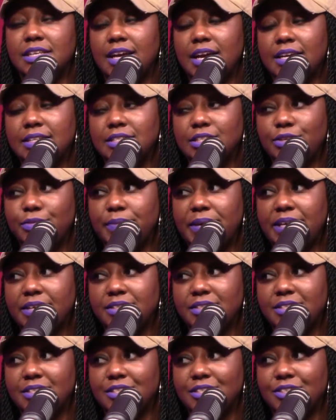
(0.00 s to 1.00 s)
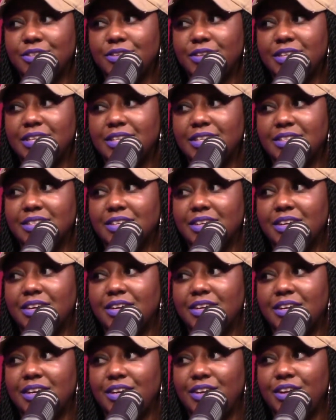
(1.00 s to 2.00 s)
got 2 master's degrees,
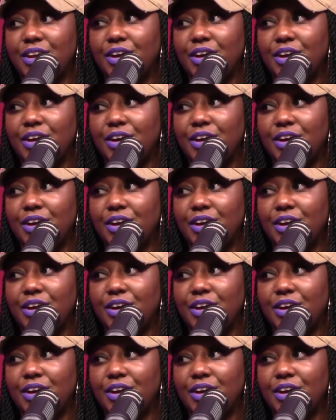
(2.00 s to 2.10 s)
or